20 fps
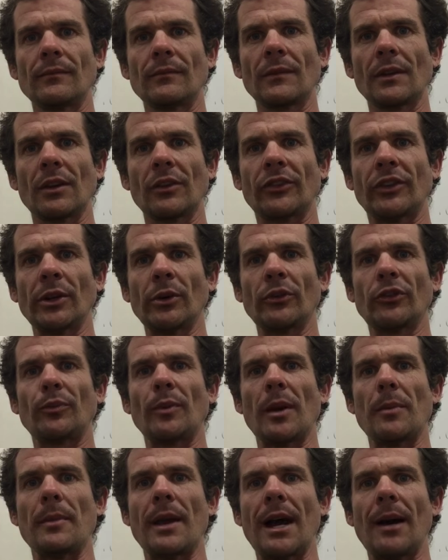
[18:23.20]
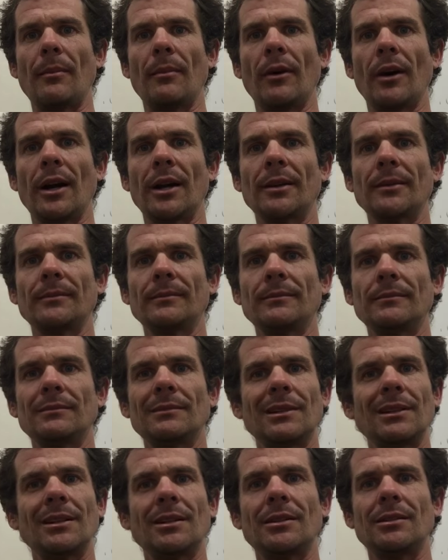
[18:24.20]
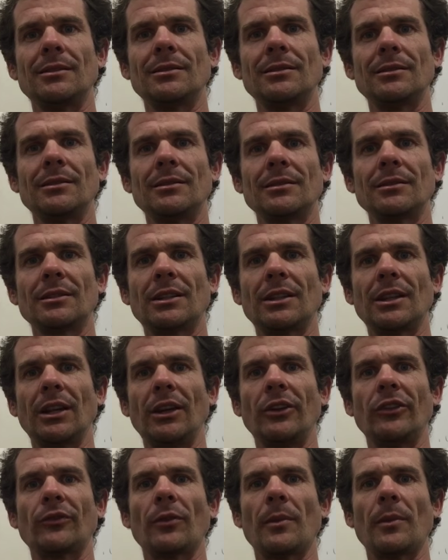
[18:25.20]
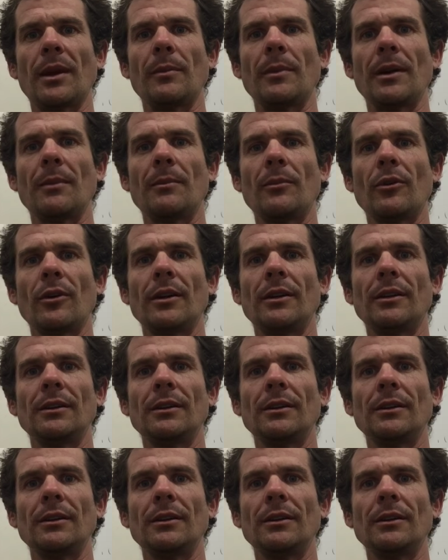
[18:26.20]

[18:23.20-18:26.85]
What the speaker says: Single speed mountain bike. Gears for me, bad boy.